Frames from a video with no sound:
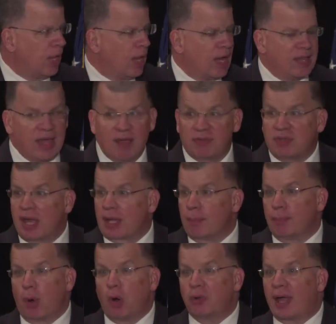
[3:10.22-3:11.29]
And they have taken
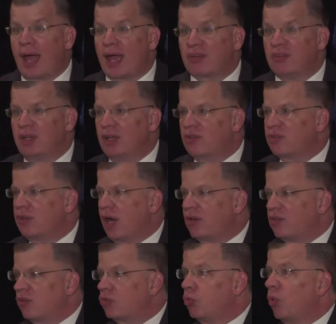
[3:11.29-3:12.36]
bold action. It's not
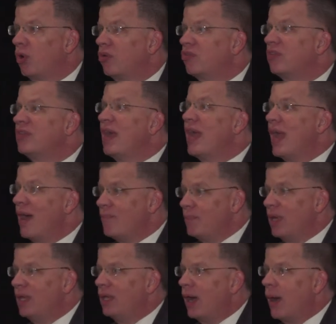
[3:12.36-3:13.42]
just words. They have
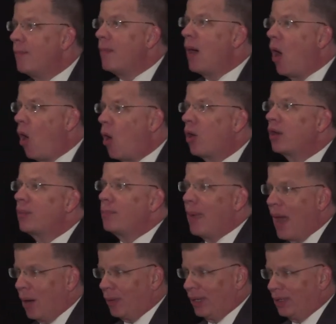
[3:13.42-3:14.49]
been hard
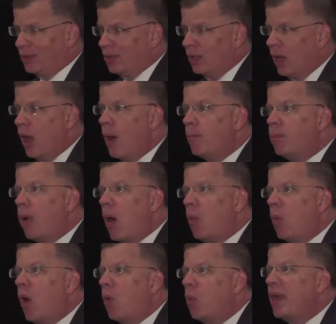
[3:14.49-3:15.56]
about it. But
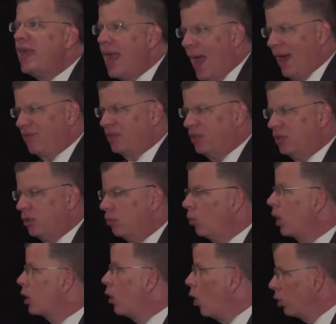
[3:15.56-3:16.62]
what we have to do,
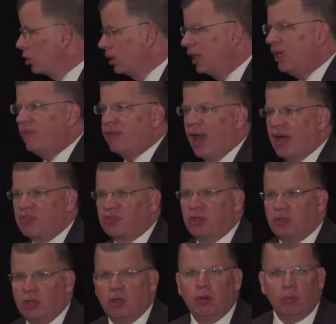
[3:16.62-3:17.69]
what Golden Leaf has to
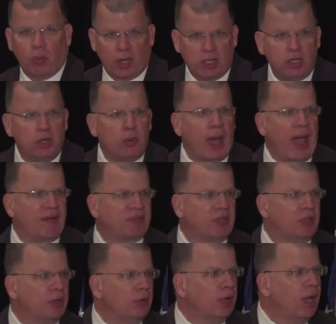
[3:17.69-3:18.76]
do, what you have
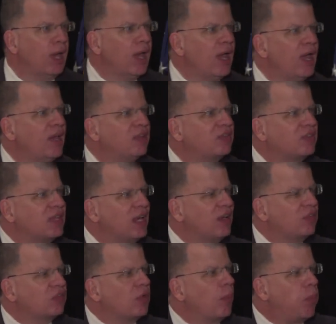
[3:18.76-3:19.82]
to do, is get
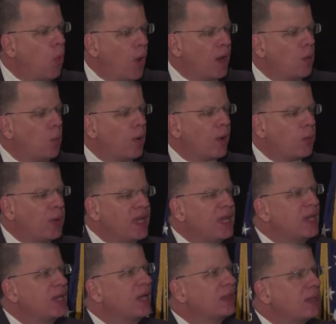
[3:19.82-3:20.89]
us to a point where we
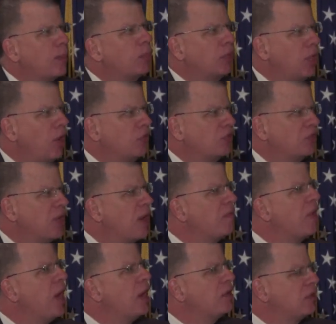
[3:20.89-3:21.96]
can get them close enough
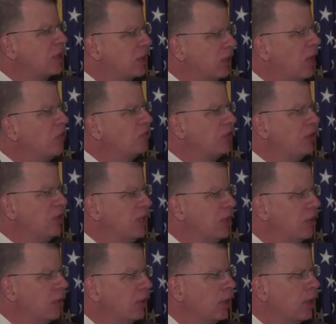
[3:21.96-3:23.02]
to close the
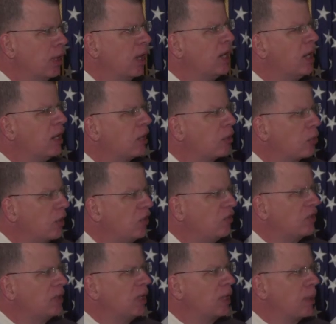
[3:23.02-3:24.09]
deal in an
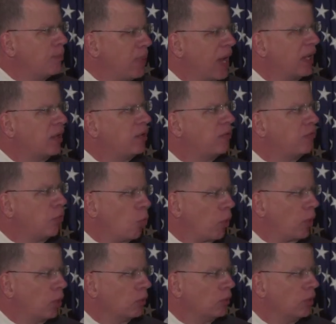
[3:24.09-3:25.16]
increasingly competitive
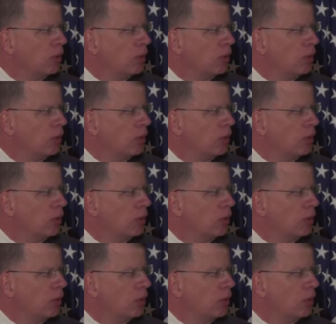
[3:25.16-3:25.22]
world.